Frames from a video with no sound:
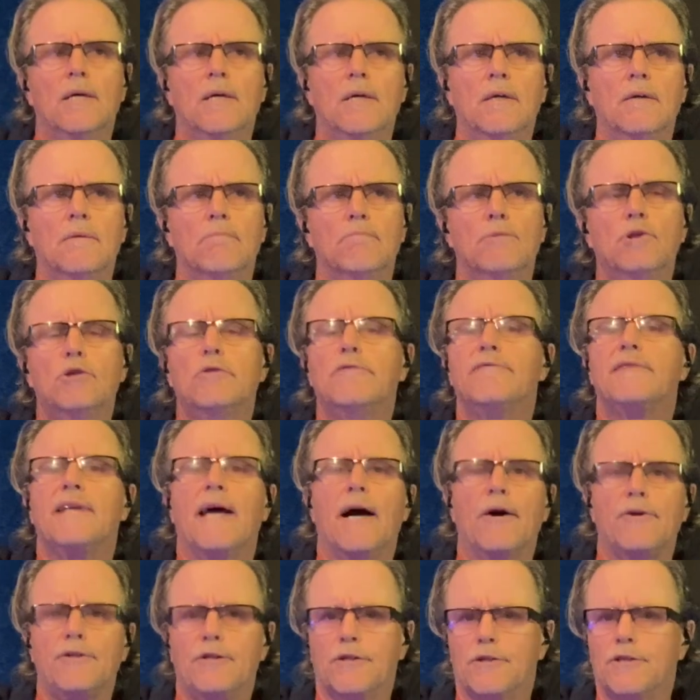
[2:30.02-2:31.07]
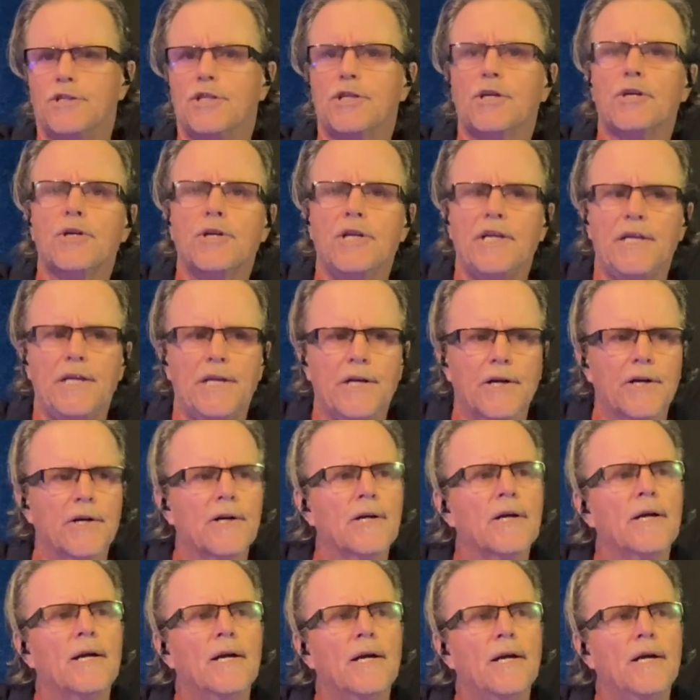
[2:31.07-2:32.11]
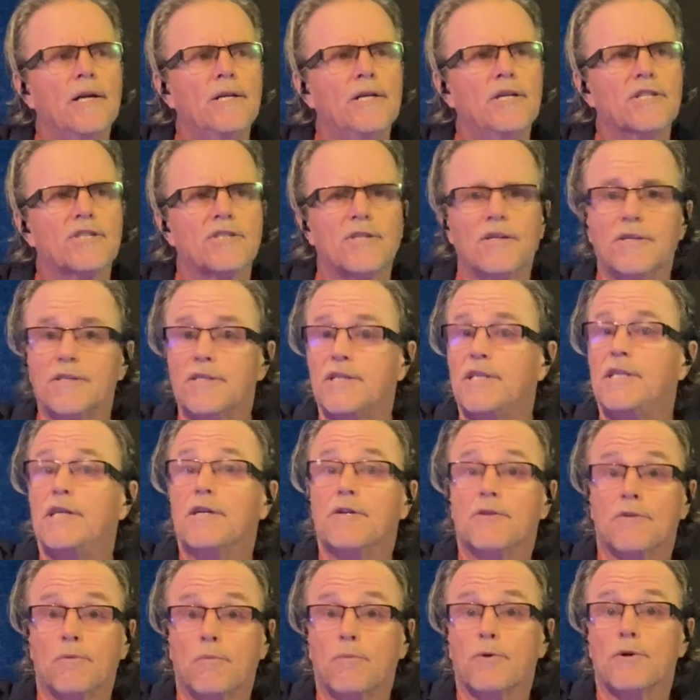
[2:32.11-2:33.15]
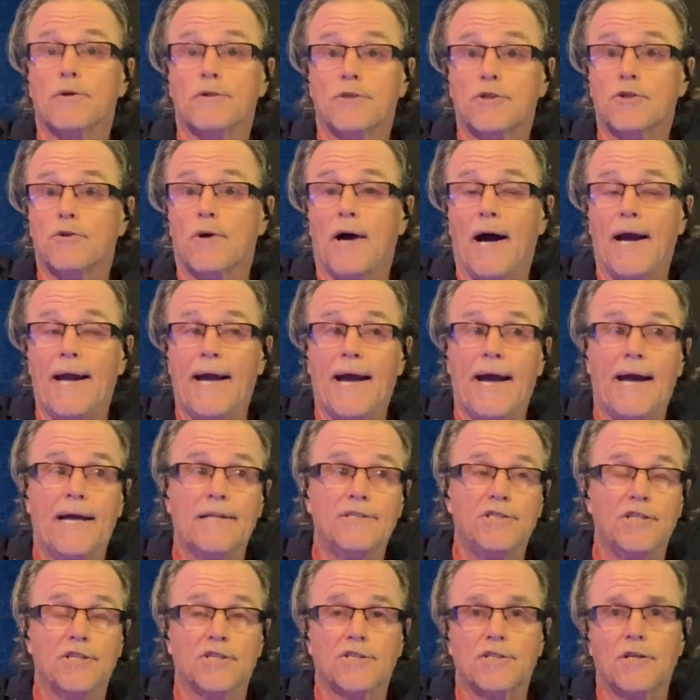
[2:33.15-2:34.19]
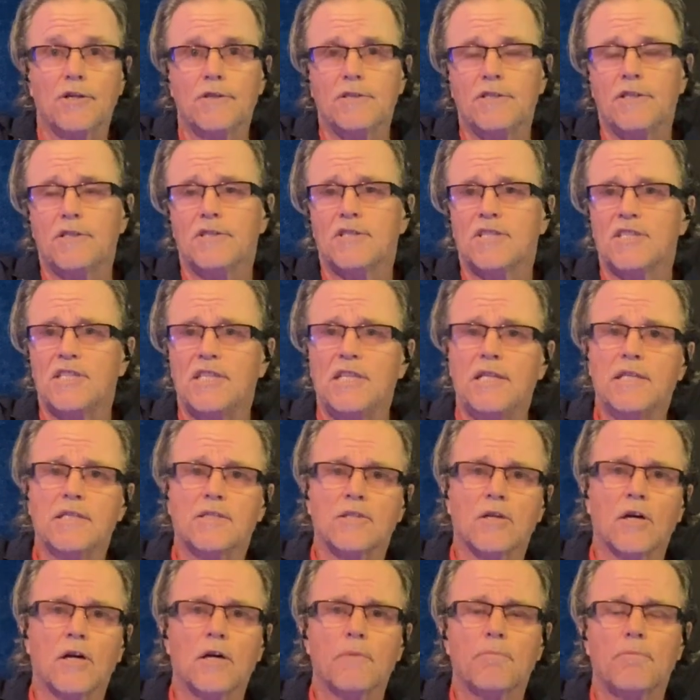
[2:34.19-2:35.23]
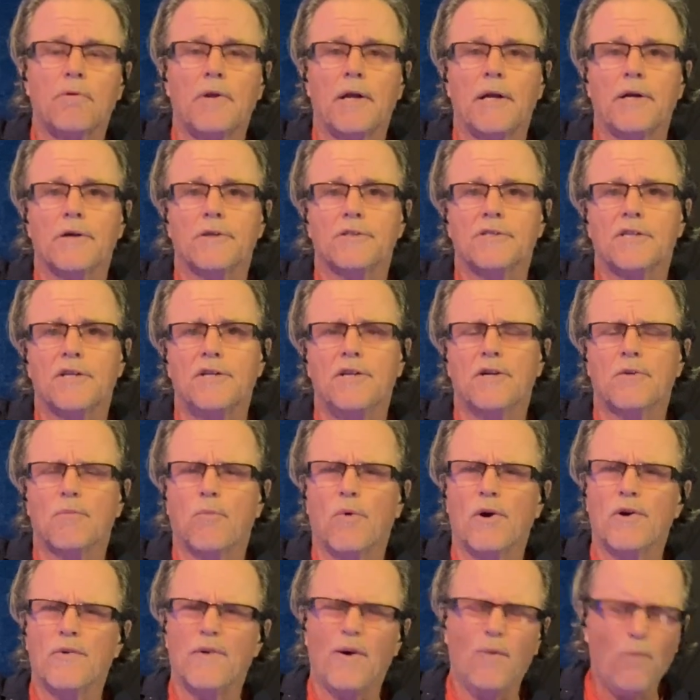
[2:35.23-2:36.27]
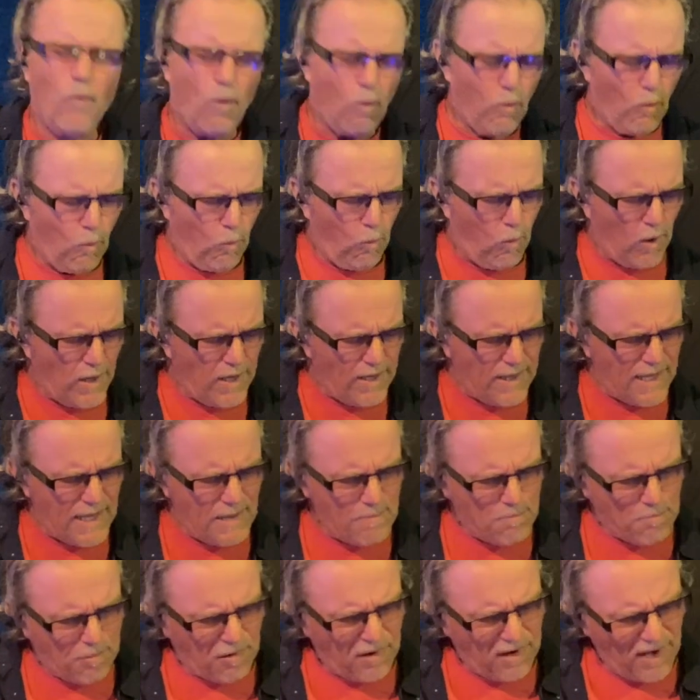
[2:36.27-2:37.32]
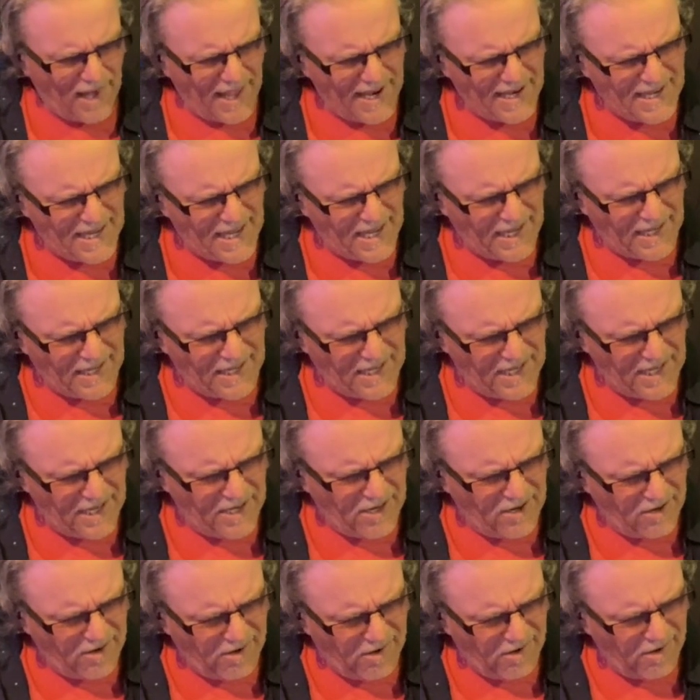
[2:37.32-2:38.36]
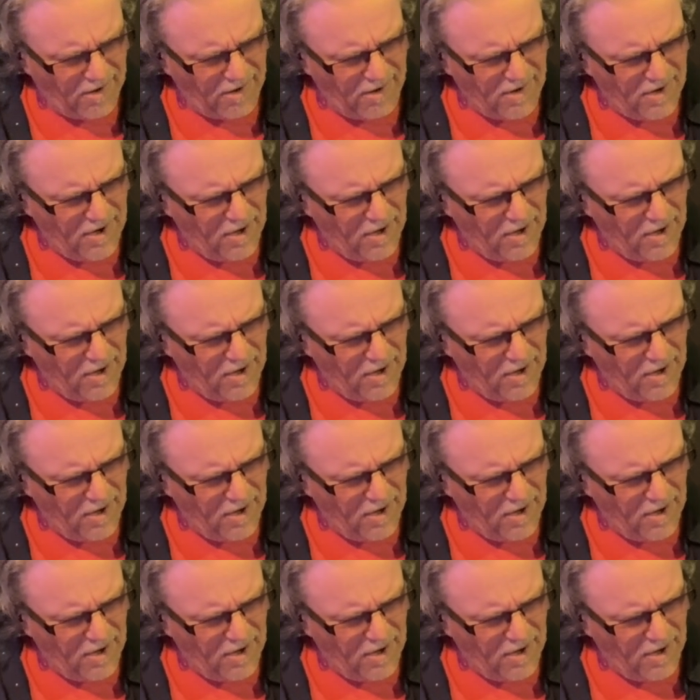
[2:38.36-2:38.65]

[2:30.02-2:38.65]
move down your journey here, you start to hear the word triads. You start to see guitar players and you're wondering, well, what are they playing here?